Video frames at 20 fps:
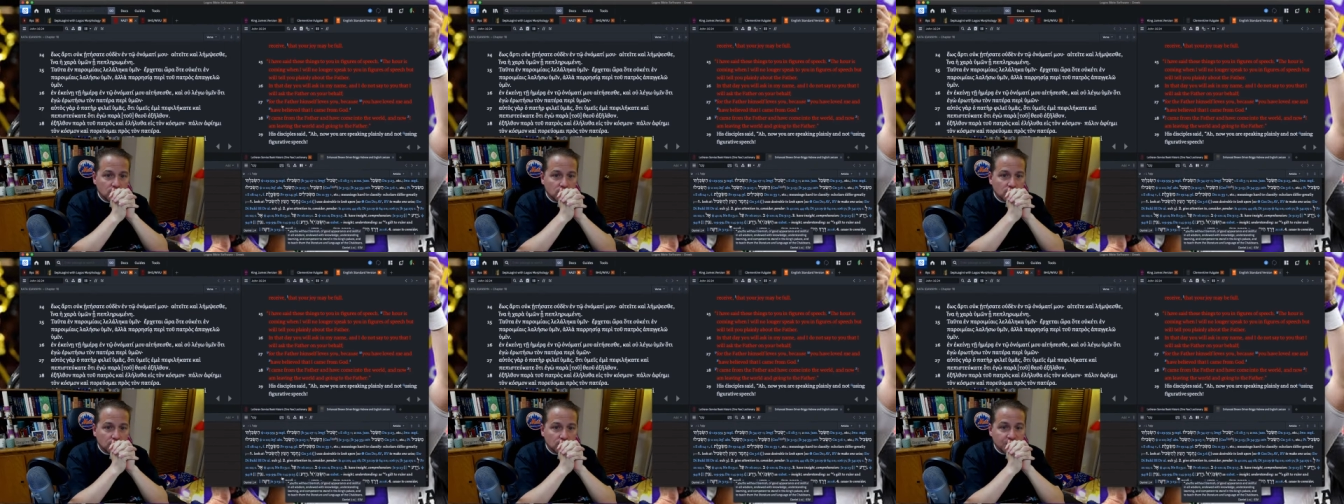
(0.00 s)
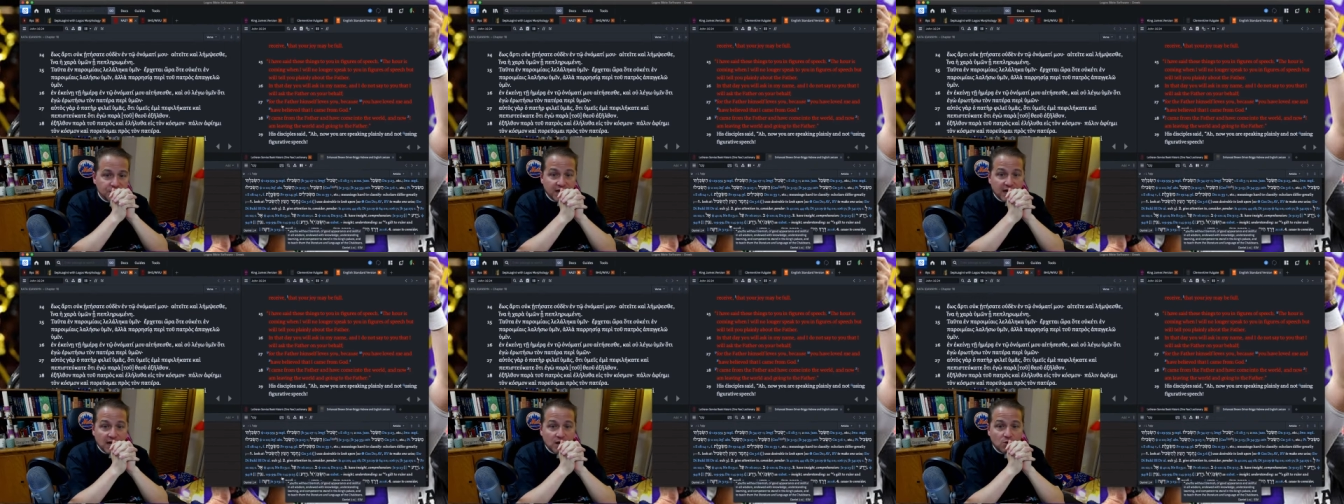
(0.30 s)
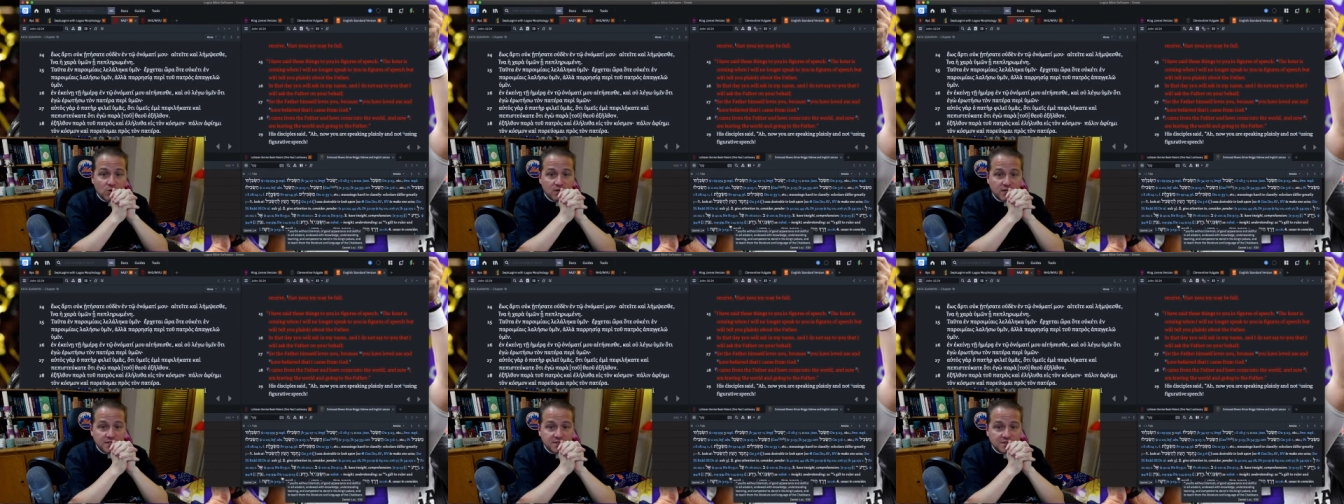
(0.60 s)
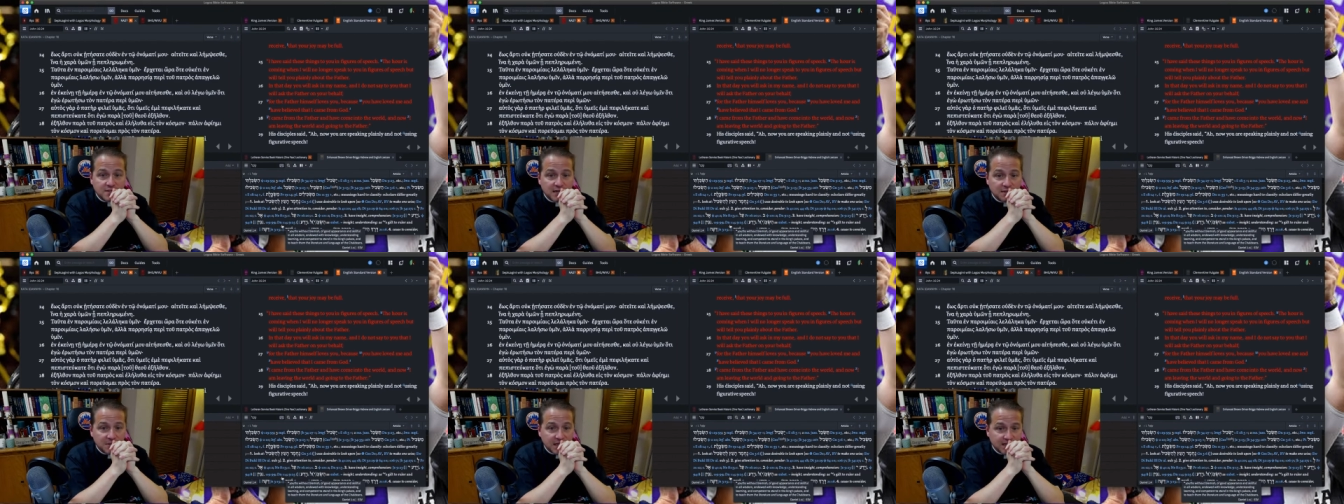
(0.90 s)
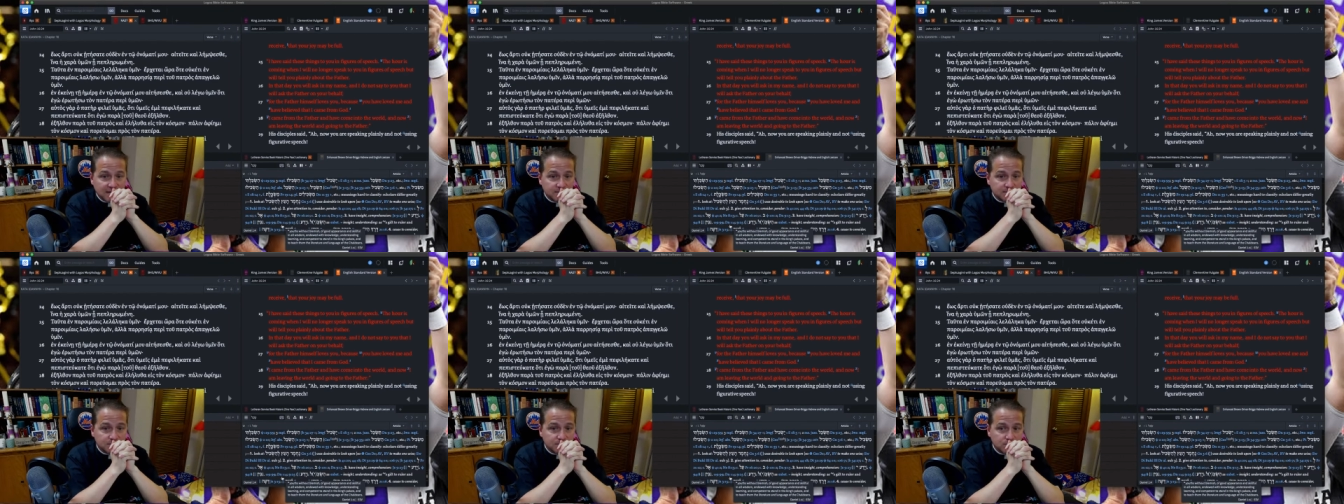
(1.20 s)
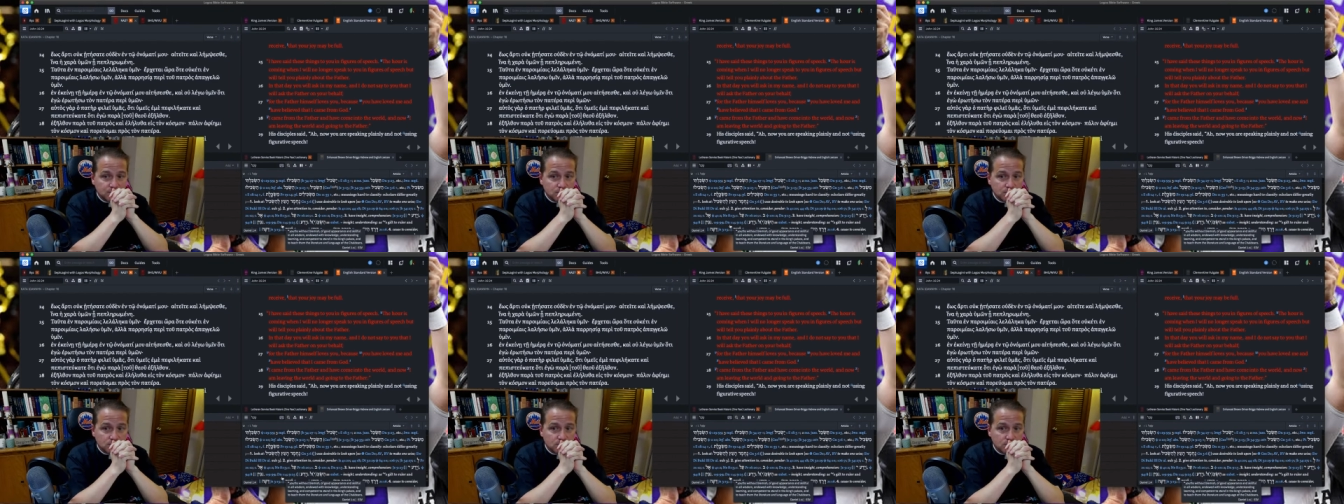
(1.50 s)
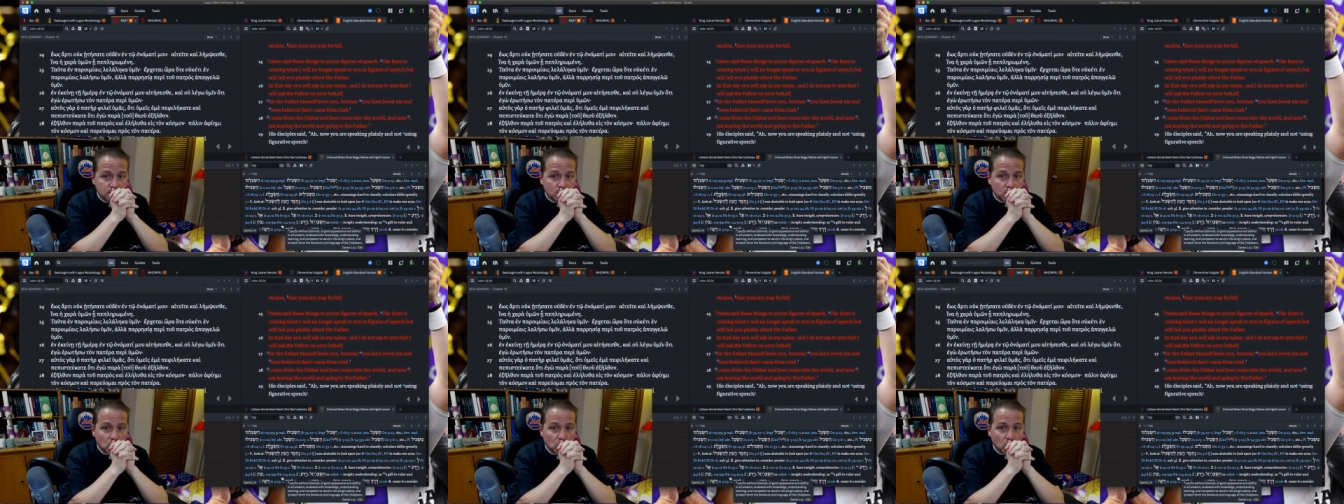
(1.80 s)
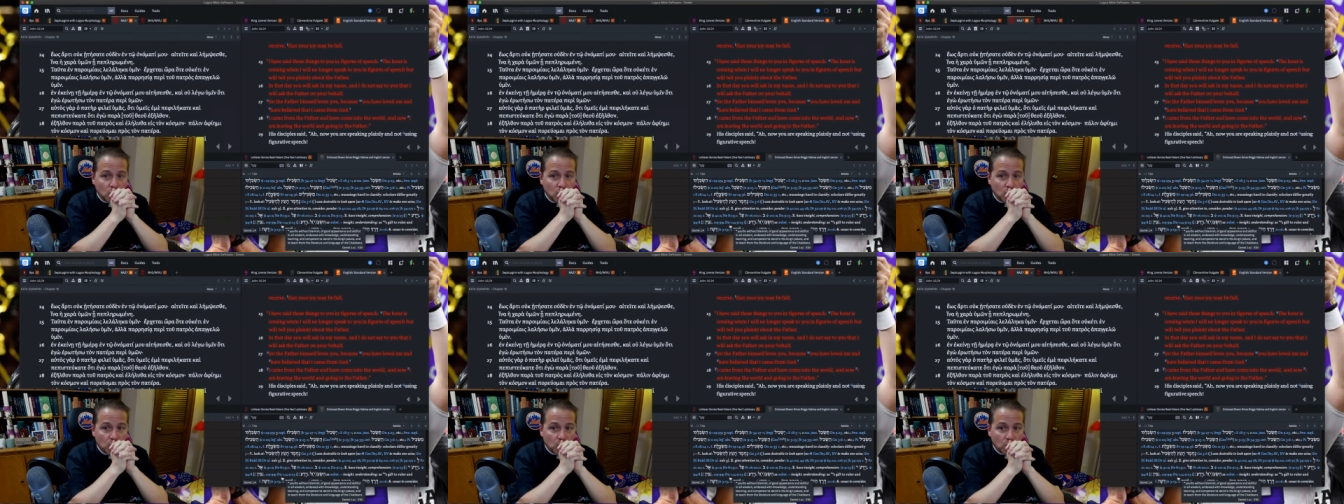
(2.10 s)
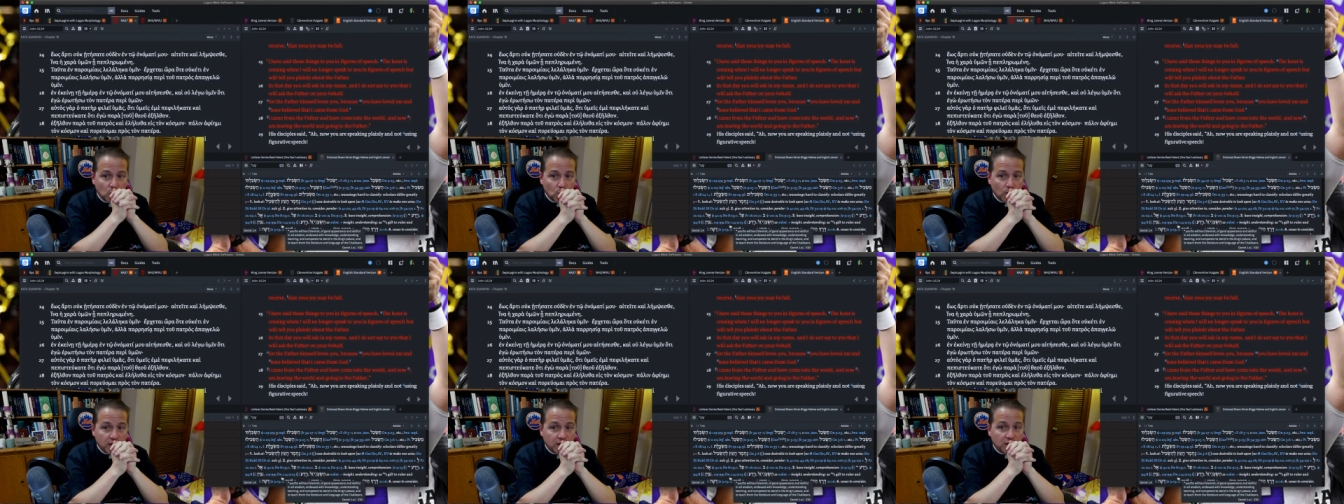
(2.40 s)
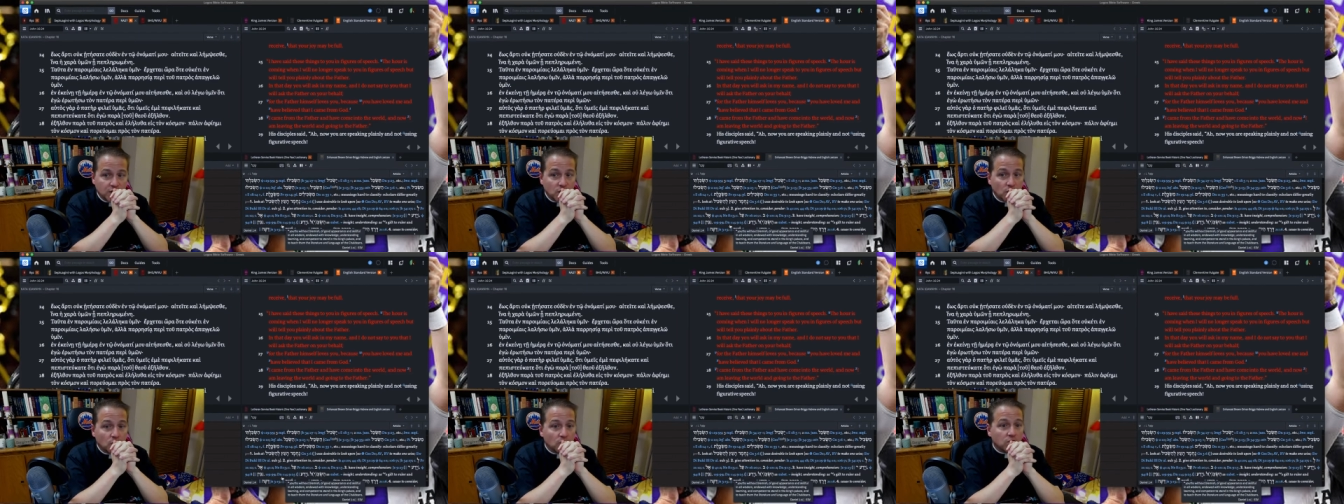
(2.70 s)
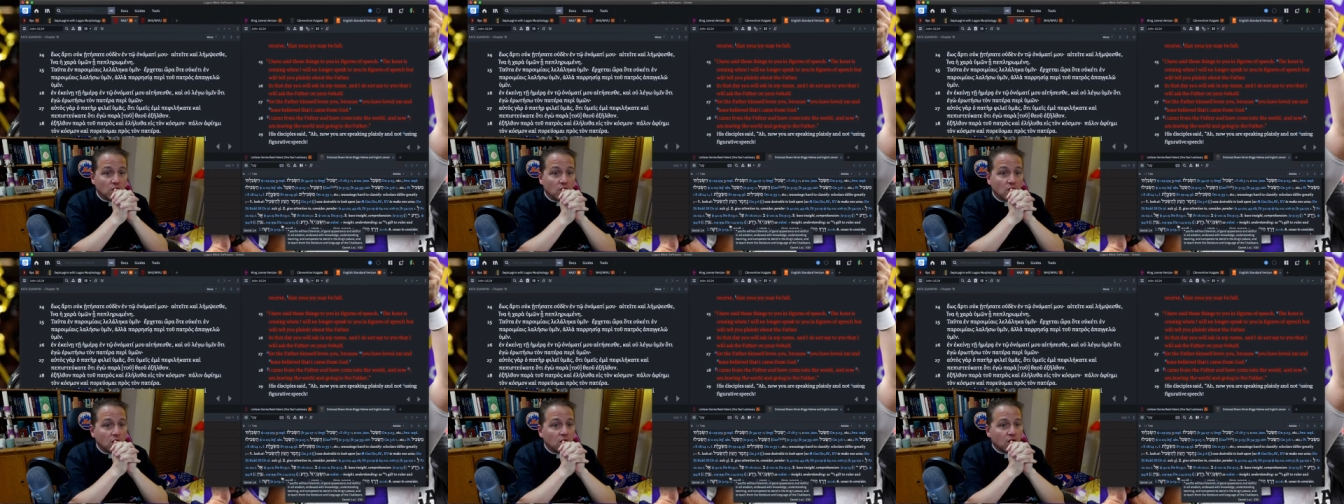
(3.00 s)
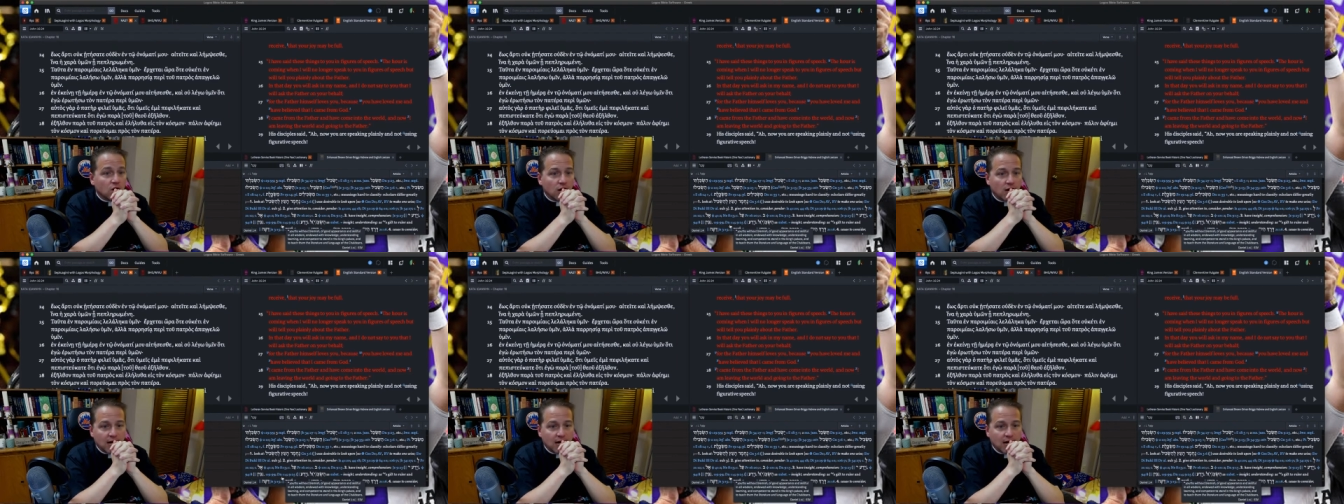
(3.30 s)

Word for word: the hour is coming when no longer